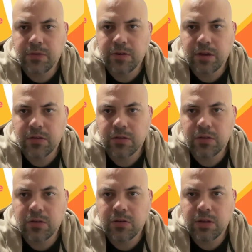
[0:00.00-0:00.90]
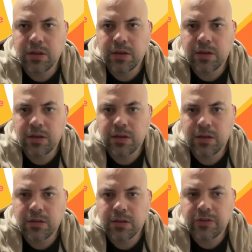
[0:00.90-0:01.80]
if not all,
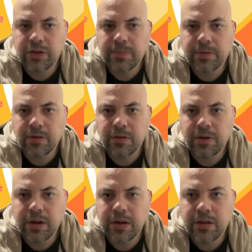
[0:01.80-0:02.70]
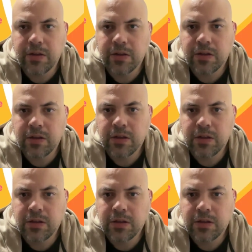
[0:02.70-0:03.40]
the chapter already.